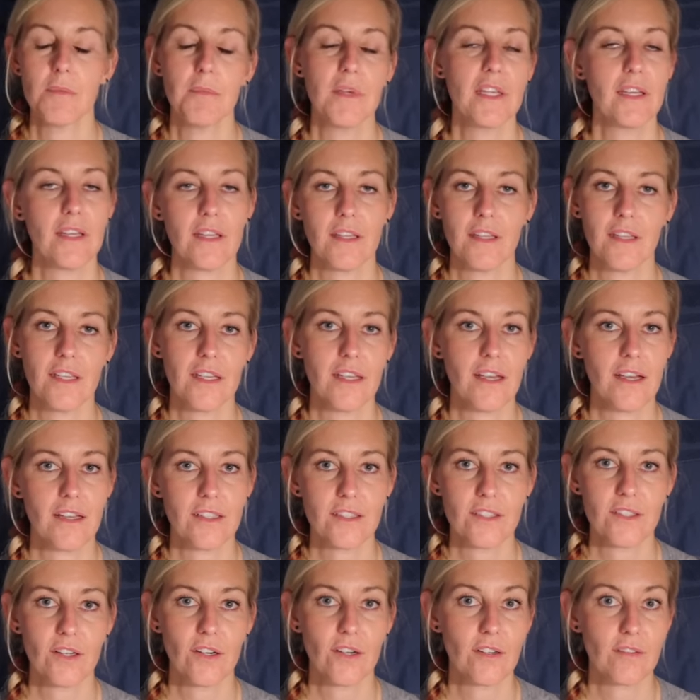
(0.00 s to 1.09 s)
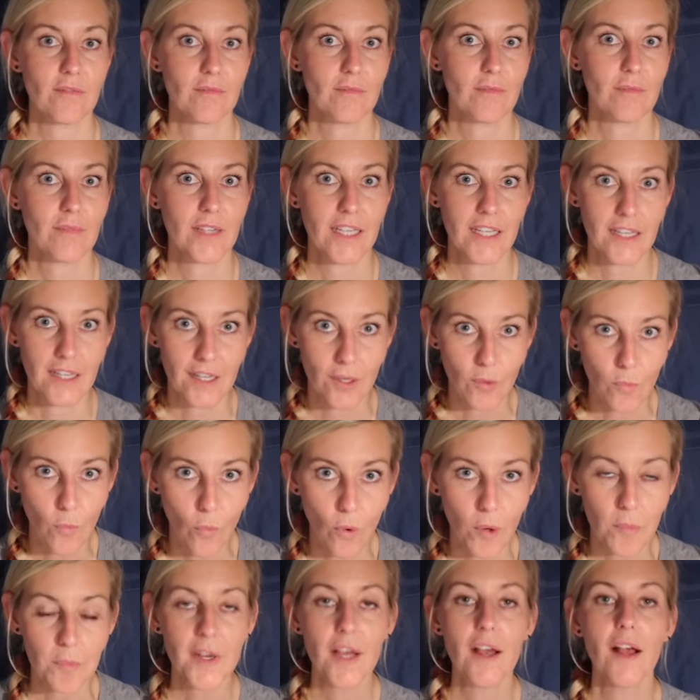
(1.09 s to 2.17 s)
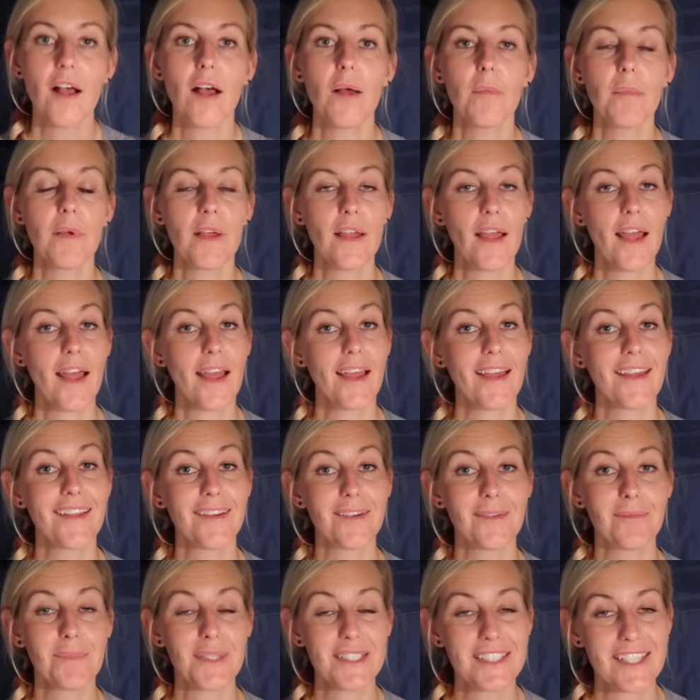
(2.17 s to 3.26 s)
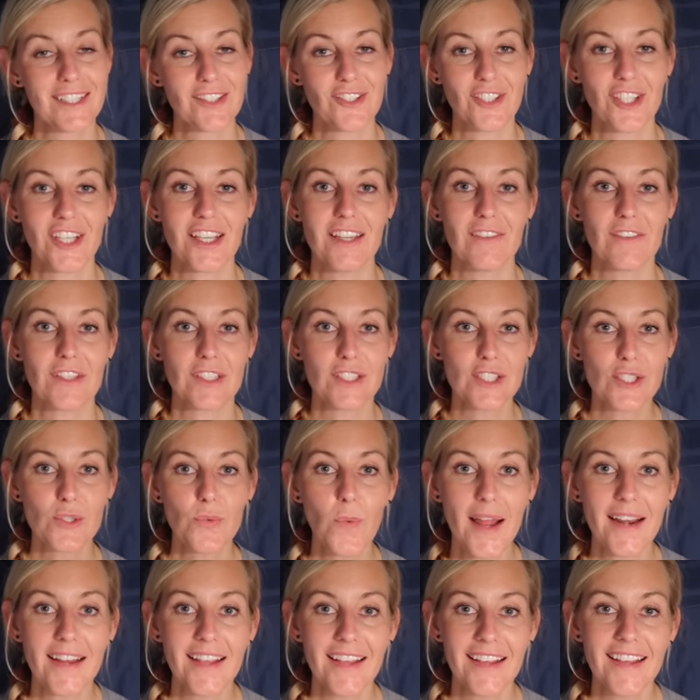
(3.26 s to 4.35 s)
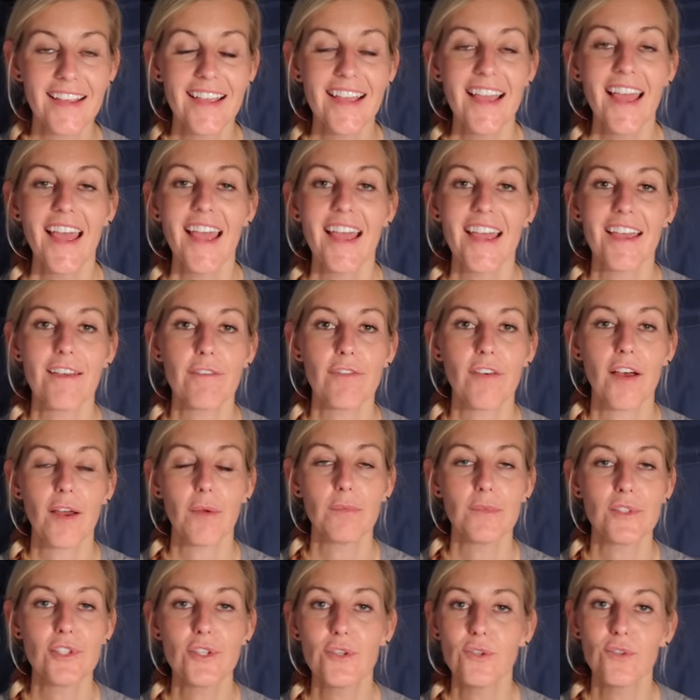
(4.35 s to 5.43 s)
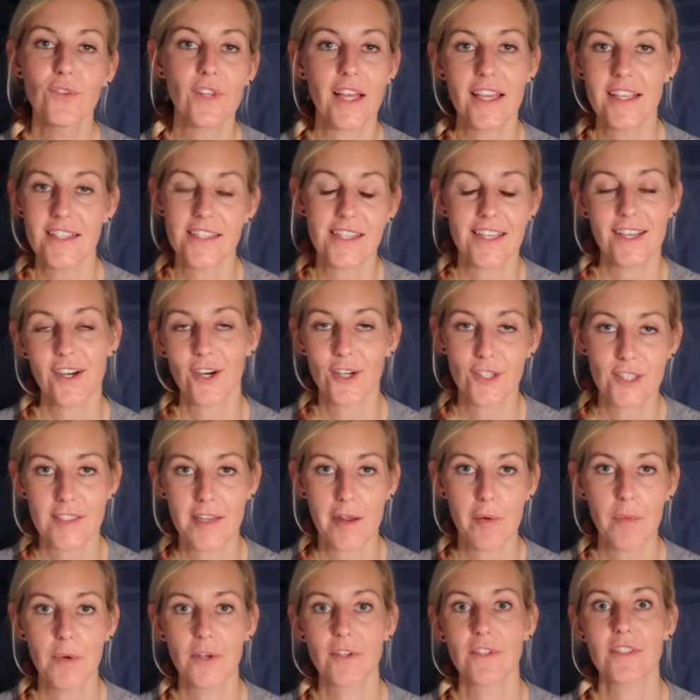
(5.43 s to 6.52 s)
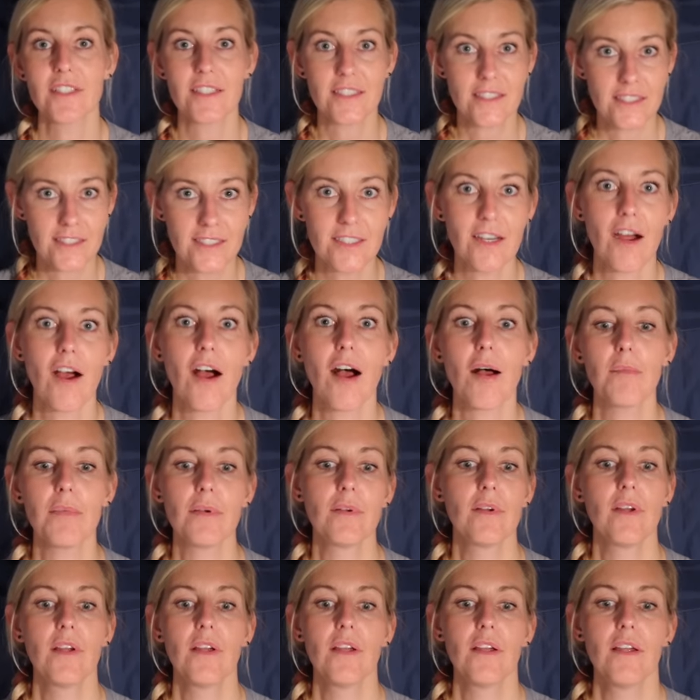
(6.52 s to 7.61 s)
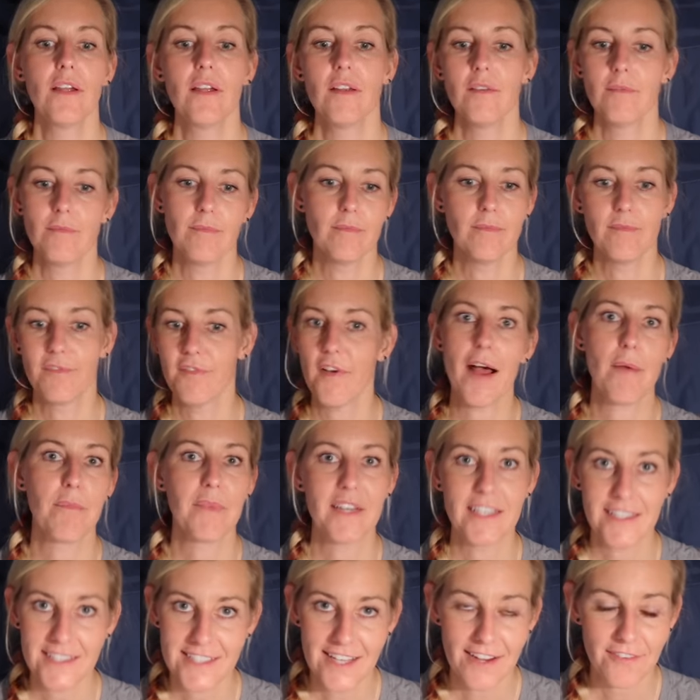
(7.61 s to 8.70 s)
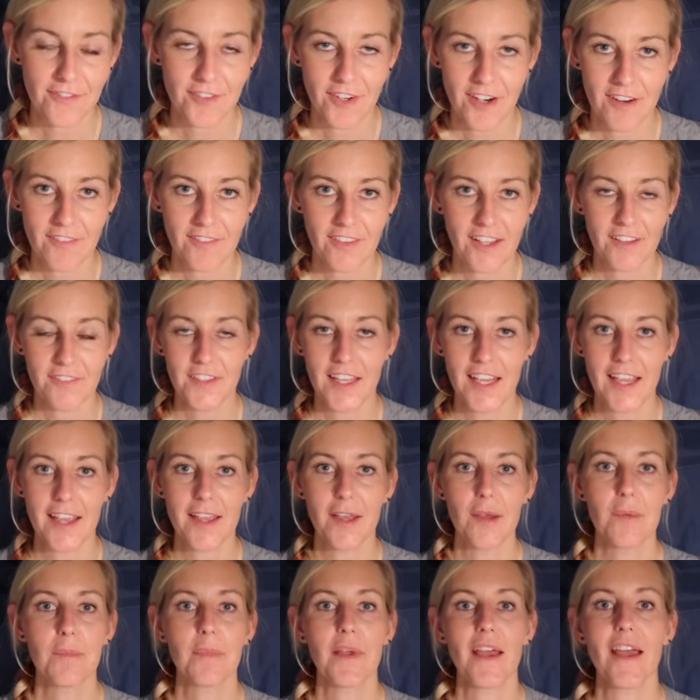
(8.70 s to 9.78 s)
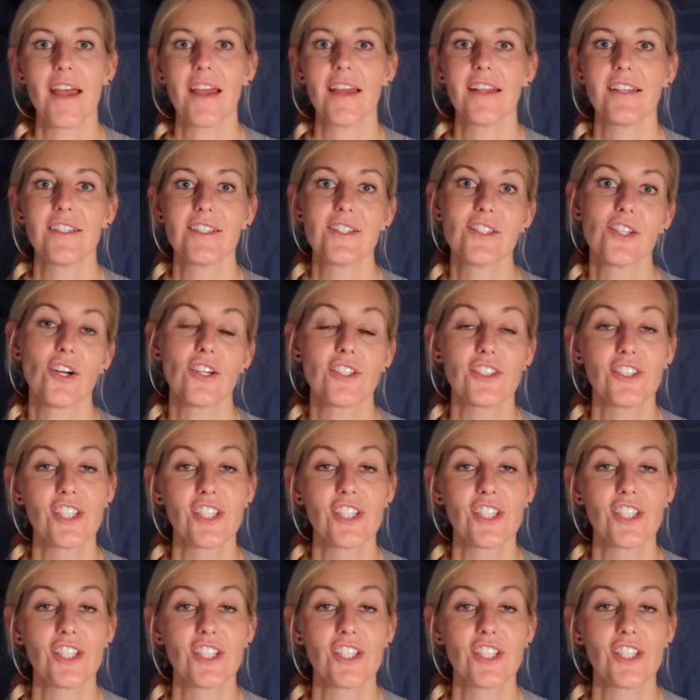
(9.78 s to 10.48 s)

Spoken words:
immediately I start getting warmed up and potentially even sweating if I'm too lazy or stubborn to stop 5 minutes after I've left camp and start